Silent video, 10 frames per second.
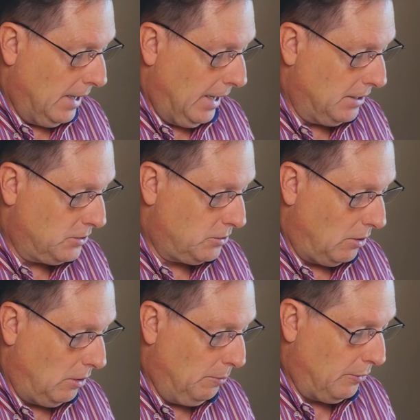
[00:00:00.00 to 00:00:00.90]

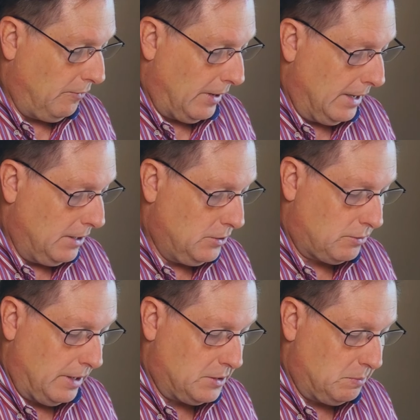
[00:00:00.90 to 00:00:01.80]
Installed provided
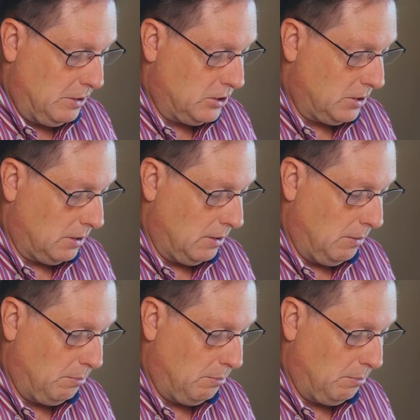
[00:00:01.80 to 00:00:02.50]
transmission,